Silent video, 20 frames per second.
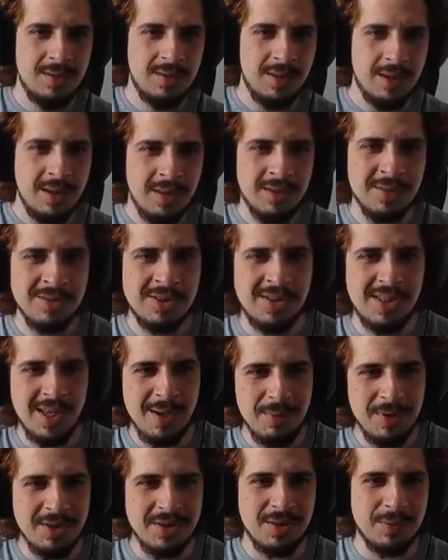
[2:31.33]
Hells
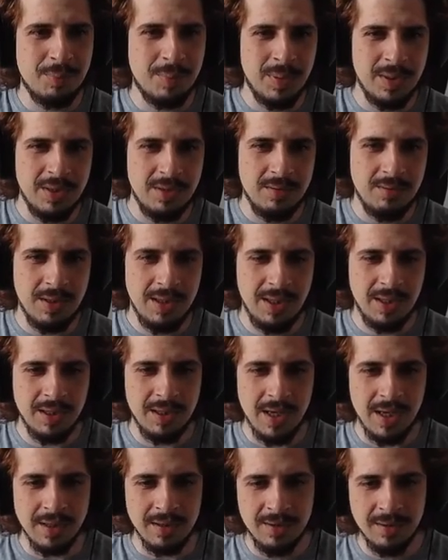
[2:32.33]
yeah, Mr. Pit. He
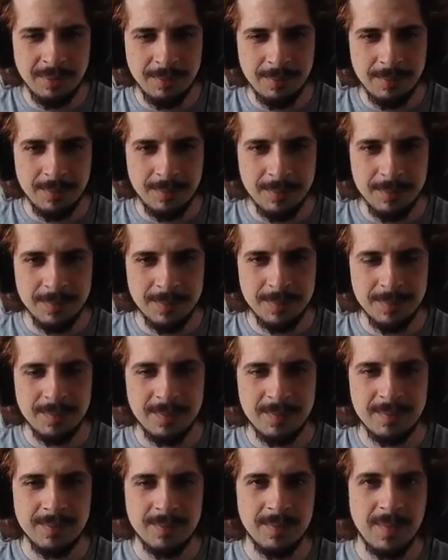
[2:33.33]
died.
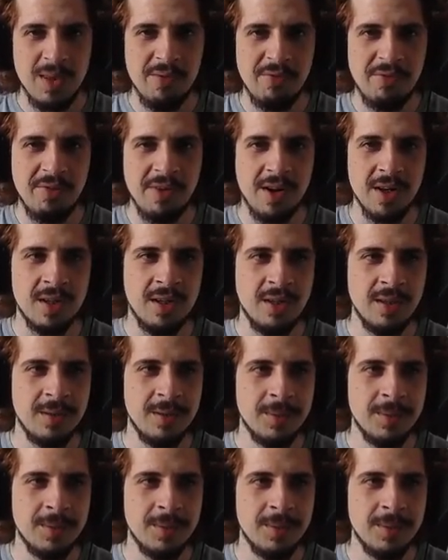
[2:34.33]
Fuck.